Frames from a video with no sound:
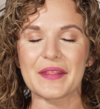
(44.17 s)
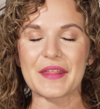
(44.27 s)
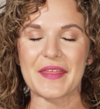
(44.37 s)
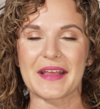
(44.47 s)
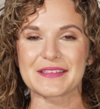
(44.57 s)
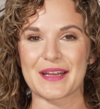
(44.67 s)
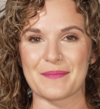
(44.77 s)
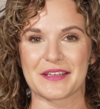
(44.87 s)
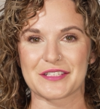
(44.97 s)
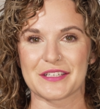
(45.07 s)
of the things that I
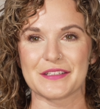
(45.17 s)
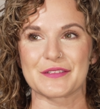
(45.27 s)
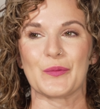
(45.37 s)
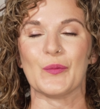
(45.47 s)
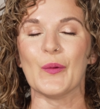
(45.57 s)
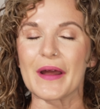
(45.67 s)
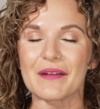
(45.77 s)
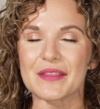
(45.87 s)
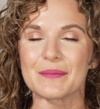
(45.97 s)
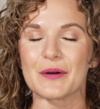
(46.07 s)
mentioned, it's one
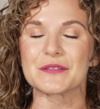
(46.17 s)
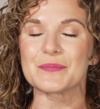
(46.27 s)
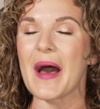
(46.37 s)
of the most